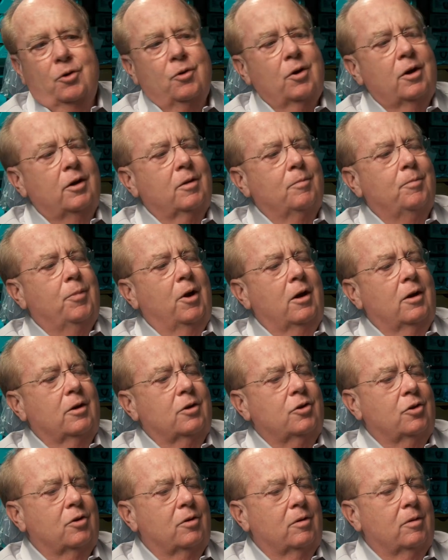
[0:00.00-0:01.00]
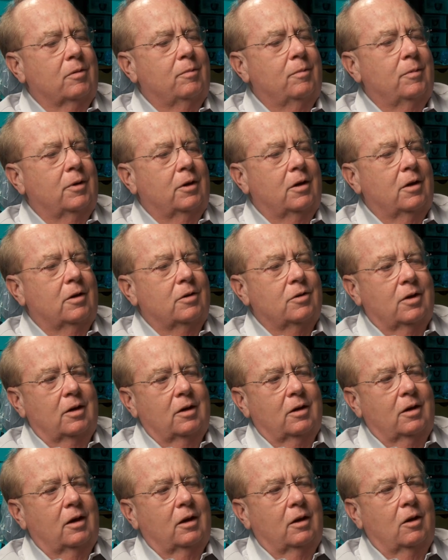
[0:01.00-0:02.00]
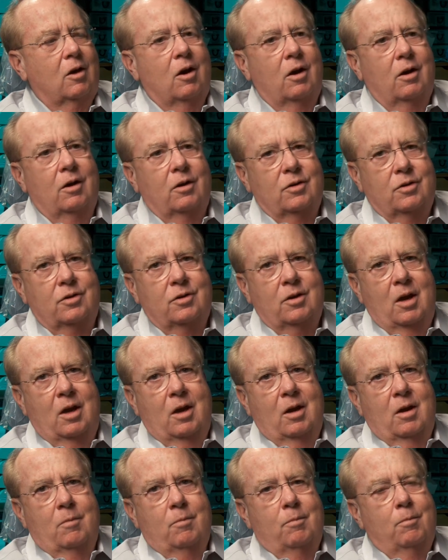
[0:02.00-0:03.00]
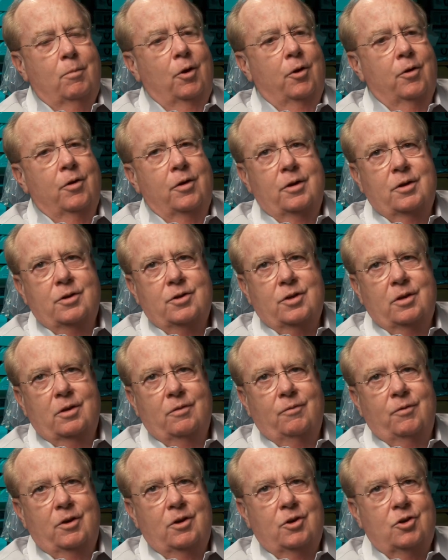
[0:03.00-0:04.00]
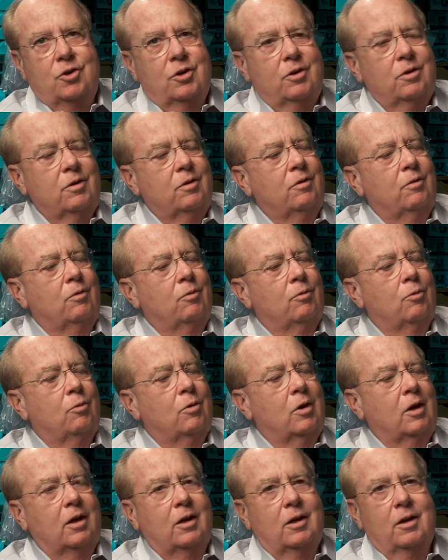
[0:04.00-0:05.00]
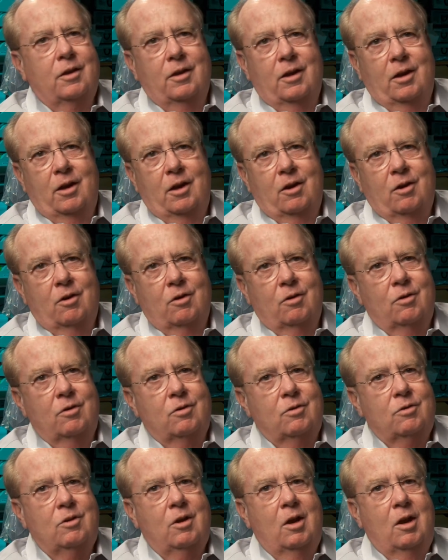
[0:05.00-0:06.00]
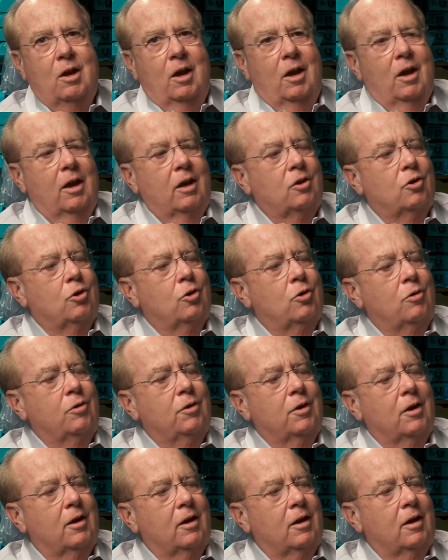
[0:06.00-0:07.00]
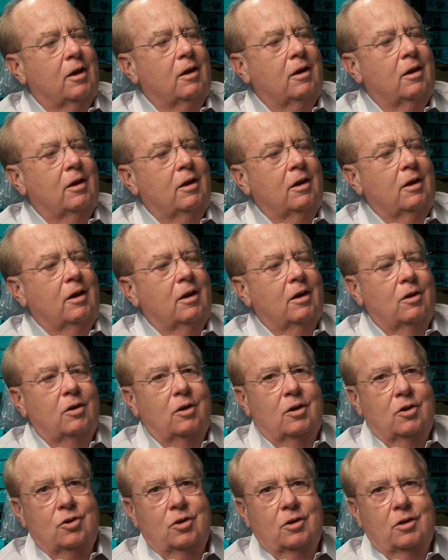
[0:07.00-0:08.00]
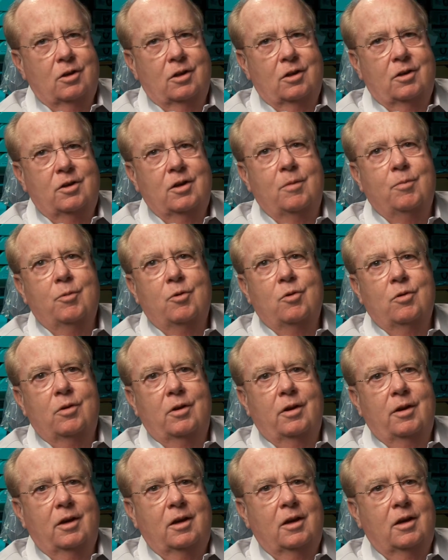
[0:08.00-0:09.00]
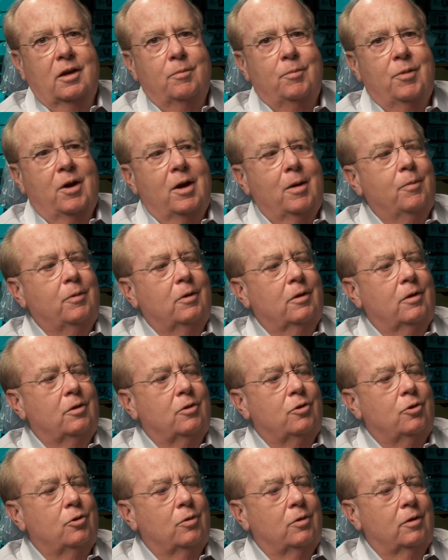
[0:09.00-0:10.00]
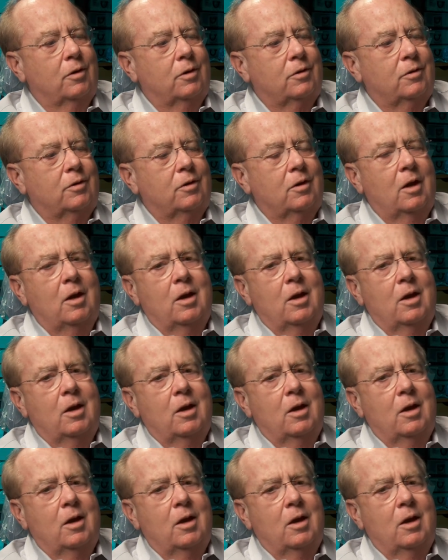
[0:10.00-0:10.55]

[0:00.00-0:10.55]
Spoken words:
great imposter because it can cause blurriness in the vision, ringing in the ears, a toothache, in addition to the typical clicking and popping of the joints.